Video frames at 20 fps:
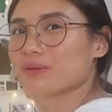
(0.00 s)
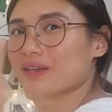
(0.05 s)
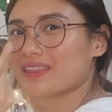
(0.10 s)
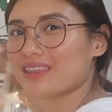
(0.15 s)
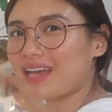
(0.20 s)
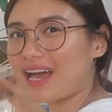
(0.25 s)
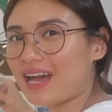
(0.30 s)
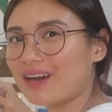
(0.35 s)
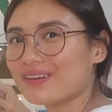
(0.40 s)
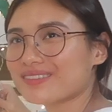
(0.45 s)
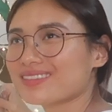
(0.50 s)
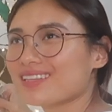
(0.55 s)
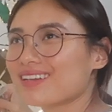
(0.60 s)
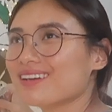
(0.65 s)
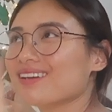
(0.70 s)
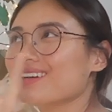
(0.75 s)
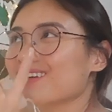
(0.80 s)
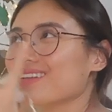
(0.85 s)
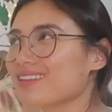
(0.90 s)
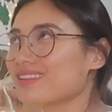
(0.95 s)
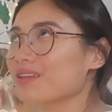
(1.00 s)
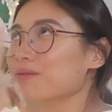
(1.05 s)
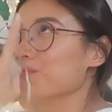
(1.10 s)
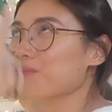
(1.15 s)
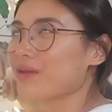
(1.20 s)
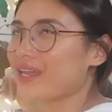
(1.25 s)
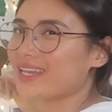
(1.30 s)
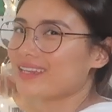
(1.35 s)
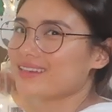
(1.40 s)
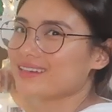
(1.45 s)
without the
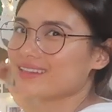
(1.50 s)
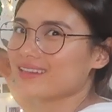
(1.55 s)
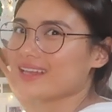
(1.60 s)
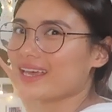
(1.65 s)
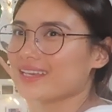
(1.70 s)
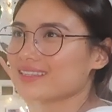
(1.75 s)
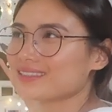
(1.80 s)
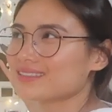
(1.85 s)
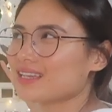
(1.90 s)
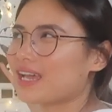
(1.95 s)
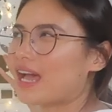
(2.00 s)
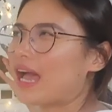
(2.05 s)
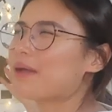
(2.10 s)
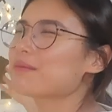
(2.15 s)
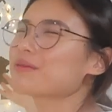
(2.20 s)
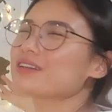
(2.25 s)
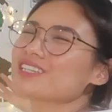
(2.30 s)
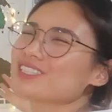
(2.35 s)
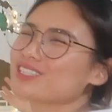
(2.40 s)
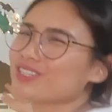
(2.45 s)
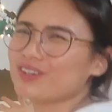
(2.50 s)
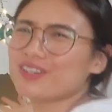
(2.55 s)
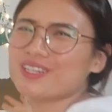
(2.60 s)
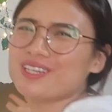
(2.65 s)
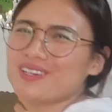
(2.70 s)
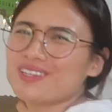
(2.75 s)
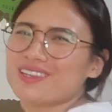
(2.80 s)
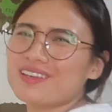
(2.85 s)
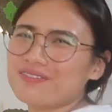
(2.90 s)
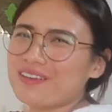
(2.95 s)
main lights. I'm gonna show
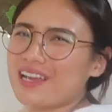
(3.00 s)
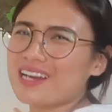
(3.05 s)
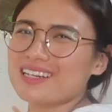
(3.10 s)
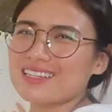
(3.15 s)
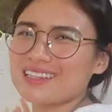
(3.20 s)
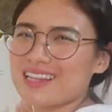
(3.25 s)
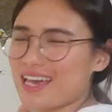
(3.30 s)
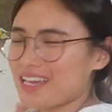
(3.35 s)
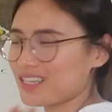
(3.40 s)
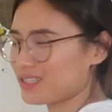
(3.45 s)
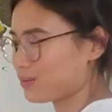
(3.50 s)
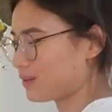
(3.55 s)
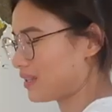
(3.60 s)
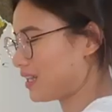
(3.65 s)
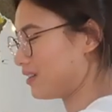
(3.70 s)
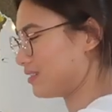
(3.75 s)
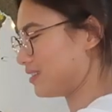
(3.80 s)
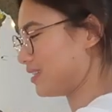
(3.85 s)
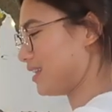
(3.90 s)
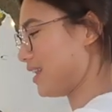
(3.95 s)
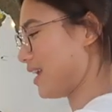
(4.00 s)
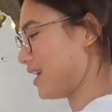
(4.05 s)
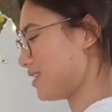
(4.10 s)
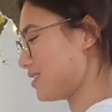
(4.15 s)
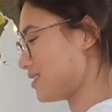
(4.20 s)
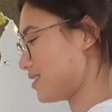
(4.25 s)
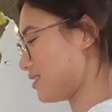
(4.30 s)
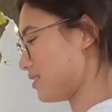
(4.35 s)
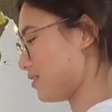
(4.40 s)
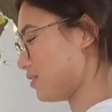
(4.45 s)
you the fairy lights without the
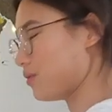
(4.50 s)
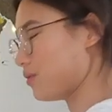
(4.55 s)
lights.